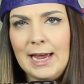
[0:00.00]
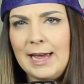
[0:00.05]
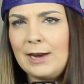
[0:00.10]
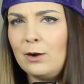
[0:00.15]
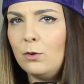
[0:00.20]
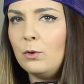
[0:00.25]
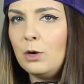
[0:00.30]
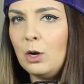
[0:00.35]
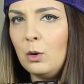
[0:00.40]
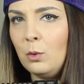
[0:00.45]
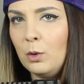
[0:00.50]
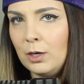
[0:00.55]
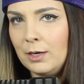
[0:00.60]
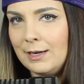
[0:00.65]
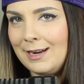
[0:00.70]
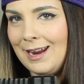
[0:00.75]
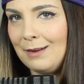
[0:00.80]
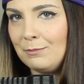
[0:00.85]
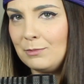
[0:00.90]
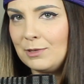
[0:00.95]
I don't know her
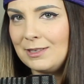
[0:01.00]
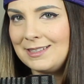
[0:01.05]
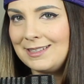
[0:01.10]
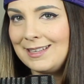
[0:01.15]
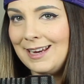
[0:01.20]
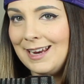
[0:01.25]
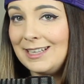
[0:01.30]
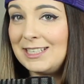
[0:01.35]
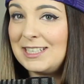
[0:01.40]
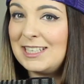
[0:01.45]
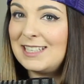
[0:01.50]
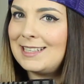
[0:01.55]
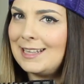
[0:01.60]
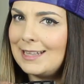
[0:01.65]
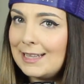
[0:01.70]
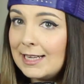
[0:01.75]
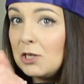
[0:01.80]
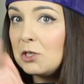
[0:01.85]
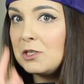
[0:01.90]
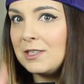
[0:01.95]
name just yet. She's a
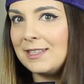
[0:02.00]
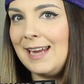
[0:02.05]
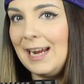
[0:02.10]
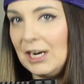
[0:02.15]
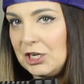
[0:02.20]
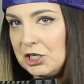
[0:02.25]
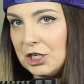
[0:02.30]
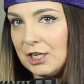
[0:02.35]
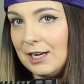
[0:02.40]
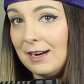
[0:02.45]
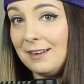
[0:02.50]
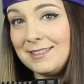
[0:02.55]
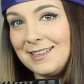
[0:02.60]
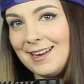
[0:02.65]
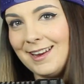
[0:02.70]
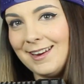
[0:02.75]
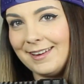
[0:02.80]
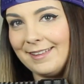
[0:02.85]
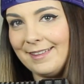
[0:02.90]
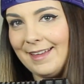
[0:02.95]
little sketchy, I'll
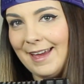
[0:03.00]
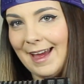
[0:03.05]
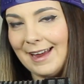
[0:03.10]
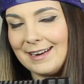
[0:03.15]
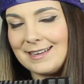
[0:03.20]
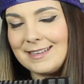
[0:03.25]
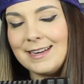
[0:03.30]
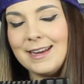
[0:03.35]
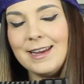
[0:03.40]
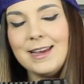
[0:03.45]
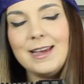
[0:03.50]
tell you that.